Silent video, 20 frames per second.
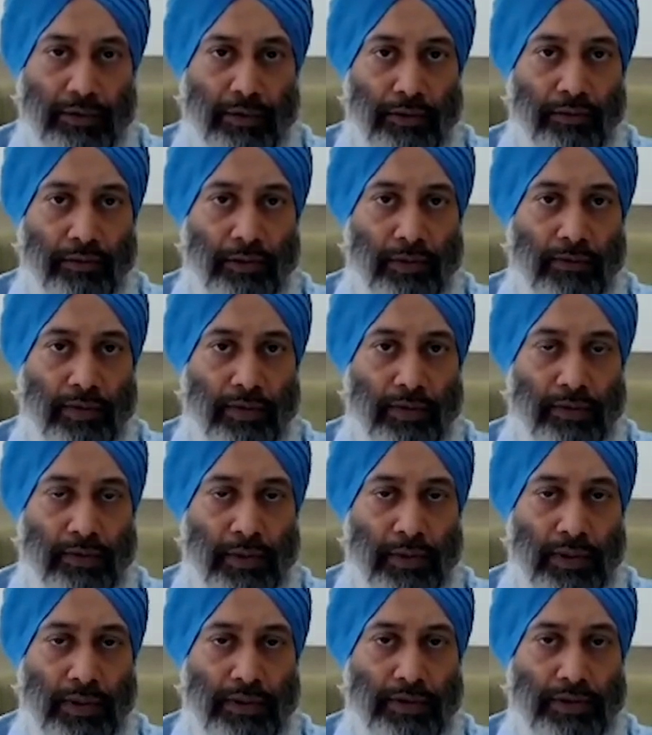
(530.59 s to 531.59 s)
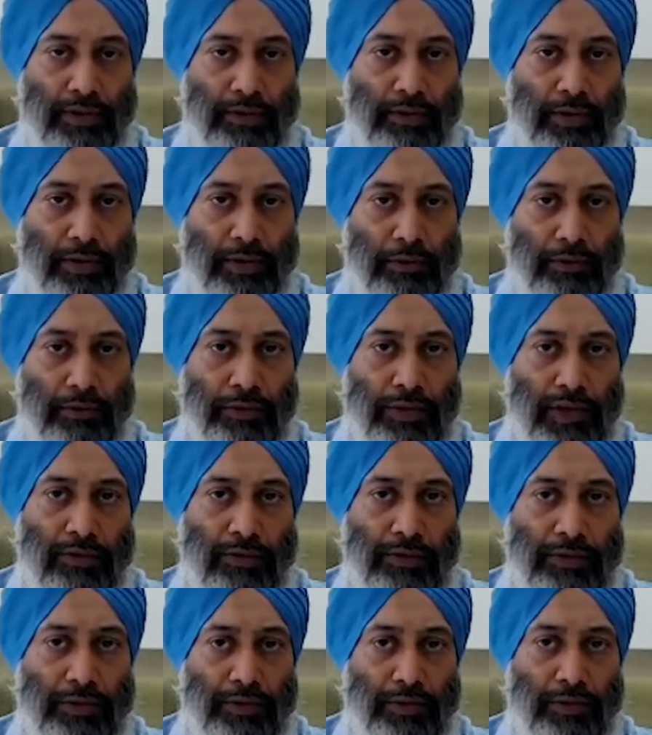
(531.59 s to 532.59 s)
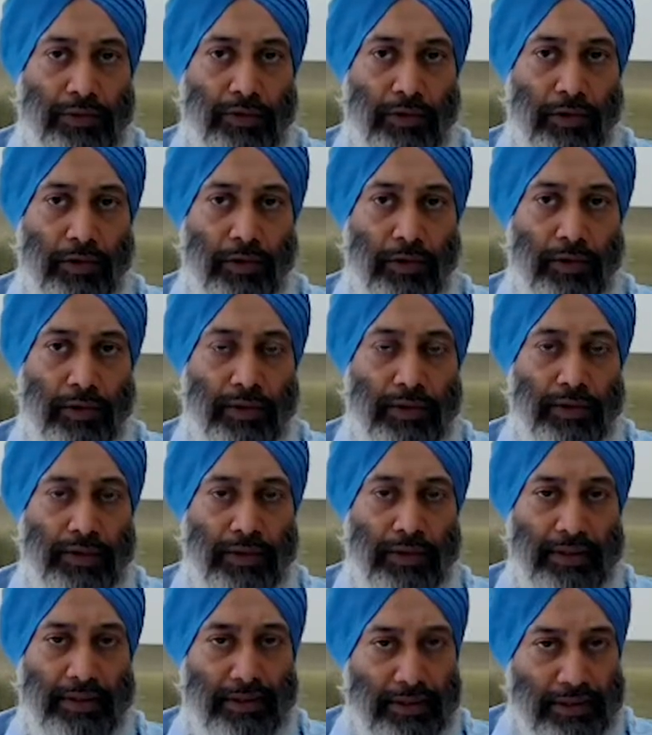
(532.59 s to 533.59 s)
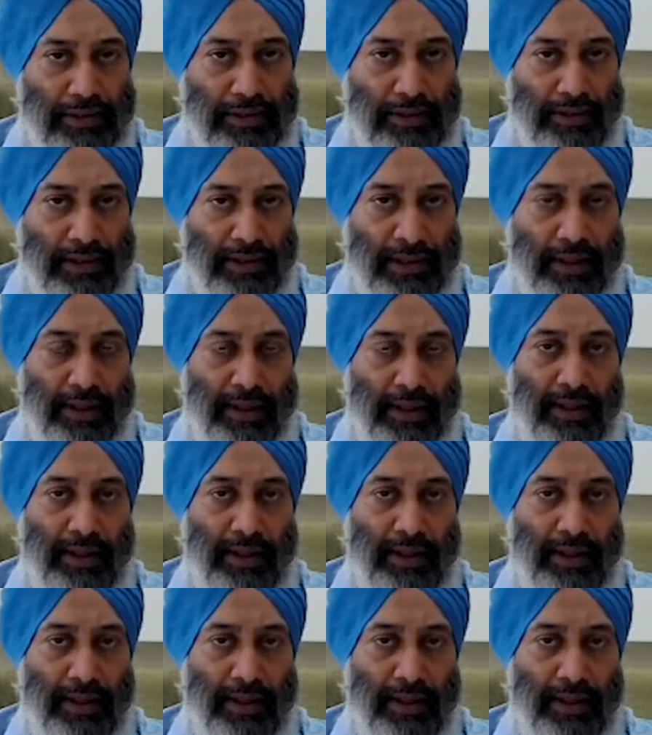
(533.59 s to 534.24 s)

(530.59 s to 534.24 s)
you've given birth to a 2,000 crore industry.